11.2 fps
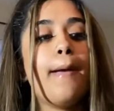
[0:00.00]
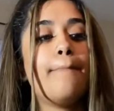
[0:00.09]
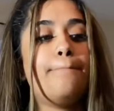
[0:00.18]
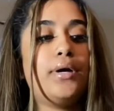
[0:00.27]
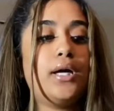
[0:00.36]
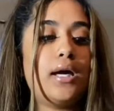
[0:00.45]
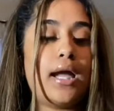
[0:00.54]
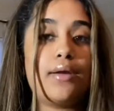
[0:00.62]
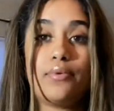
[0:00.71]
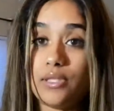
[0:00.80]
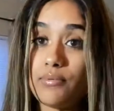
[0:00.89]
but I
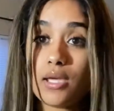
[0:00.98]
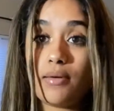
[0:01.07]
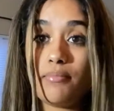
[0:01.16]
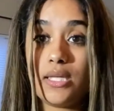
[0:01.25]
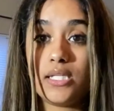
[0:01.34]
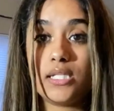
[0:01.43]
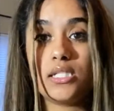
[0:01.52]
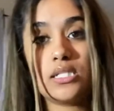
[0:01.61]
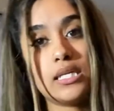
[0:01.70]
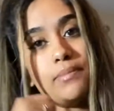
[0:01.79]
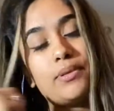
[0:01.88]
really recommend it to
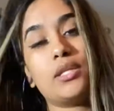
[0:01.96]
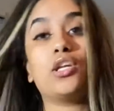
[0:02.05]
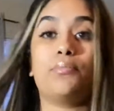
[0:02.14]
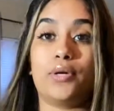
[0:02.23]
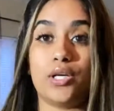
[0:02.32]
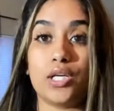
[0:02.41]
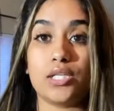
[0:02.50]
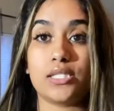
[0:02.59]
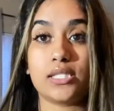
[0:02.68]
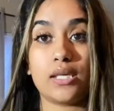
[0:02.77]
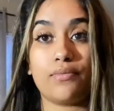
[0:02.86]
keep it in your
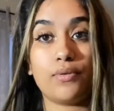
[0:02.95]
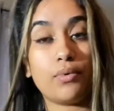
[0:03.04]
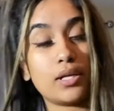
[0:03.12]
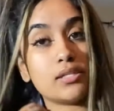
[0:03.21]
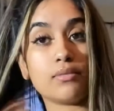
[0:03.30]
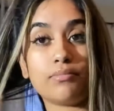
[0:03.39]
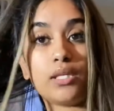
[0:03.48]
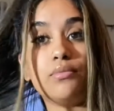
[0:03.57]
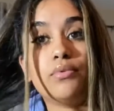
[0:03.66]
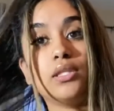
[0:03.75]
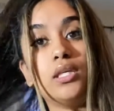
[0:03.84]
purse if you want something
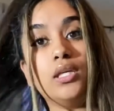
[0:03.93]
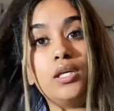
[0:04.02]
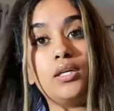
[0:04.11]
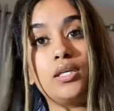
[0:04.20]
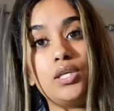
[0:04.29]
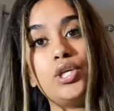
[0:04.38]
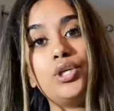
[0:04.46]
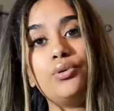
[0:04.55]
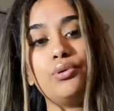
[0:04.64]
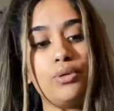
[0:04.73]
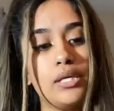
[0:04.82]
really
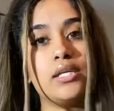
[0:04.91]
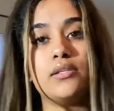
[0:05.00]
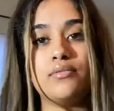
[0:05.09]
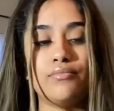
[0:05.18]
cute and